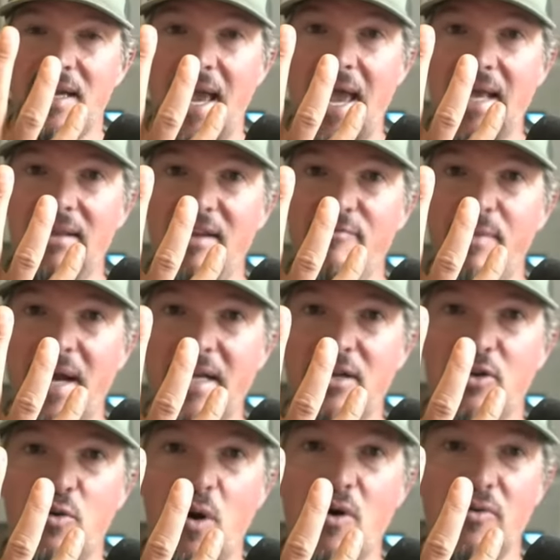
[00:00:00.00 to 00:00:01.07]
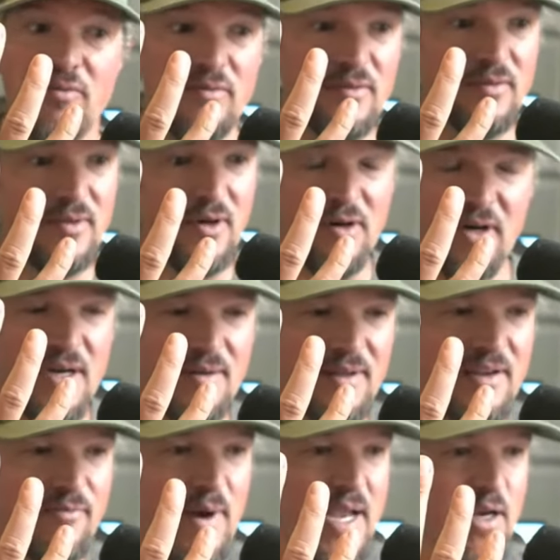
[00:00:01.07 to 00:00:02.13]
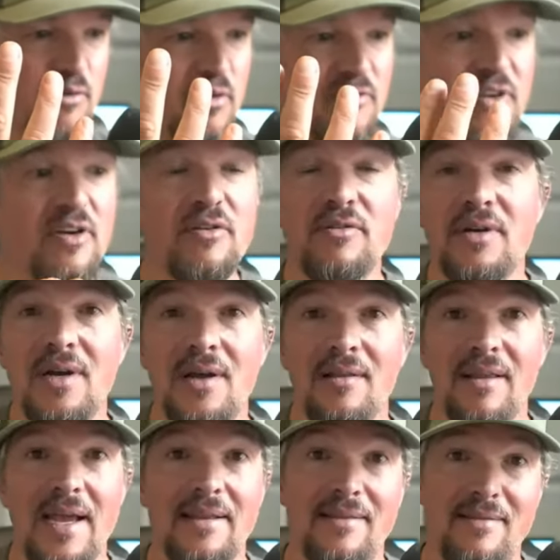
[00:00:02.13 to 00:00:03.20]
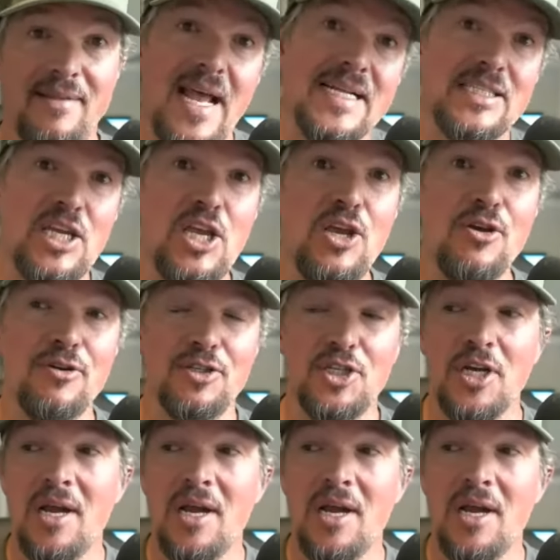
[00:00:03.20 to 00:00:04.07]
hey, leave Mike a quote or uh, leave Mike a review, like that's huge,